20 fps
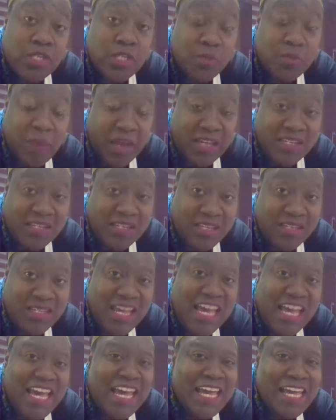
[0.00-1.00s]
spices
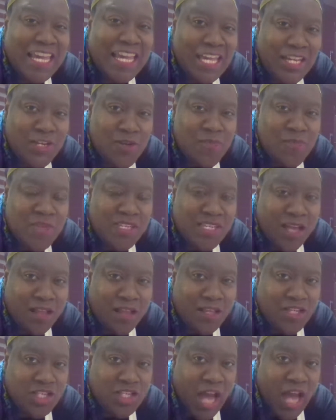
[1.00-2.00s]
in your
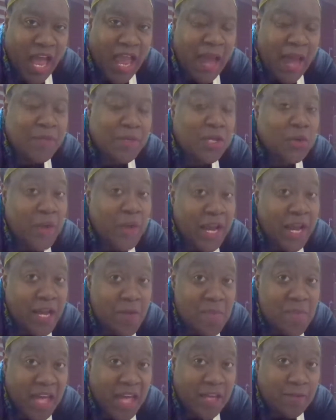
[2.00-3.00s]
masala chai, I'm going to
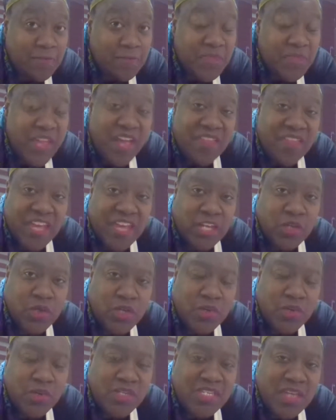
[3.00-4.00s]
recommend that you
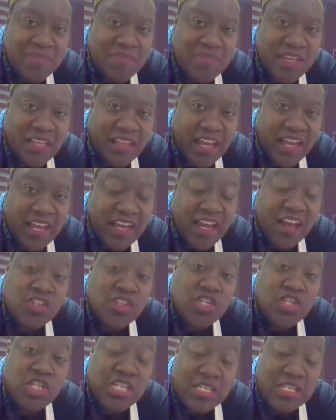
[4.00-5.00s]
use something like a
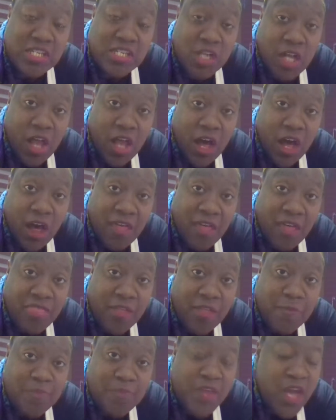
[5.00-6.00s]

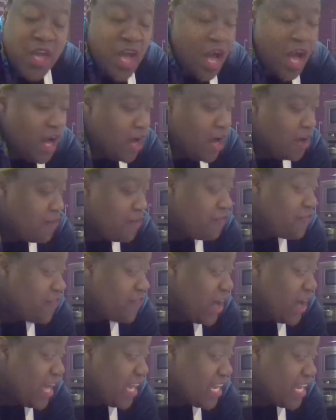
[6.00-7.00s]
cheesecloth,
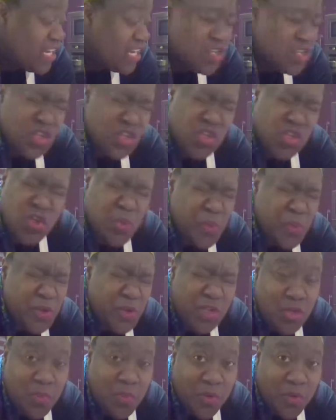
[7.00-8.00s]
fine, super
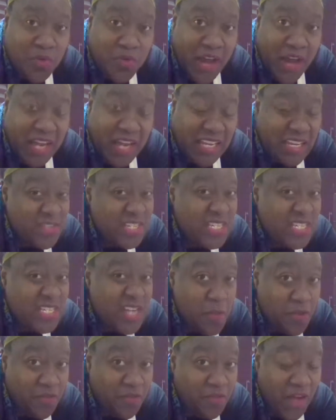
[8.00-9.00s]
fine, even
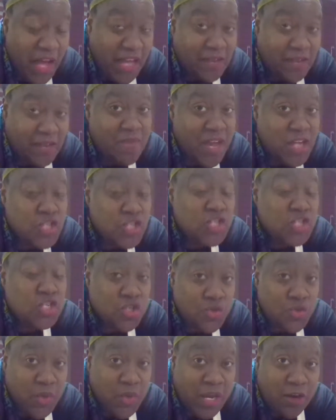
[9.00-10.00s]
double fine mesh
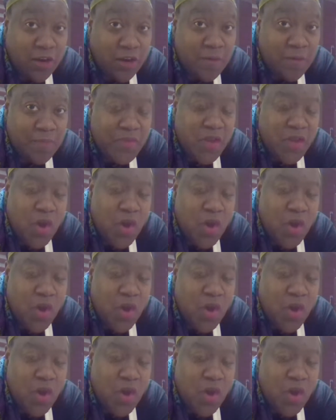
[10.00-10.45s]
strainer,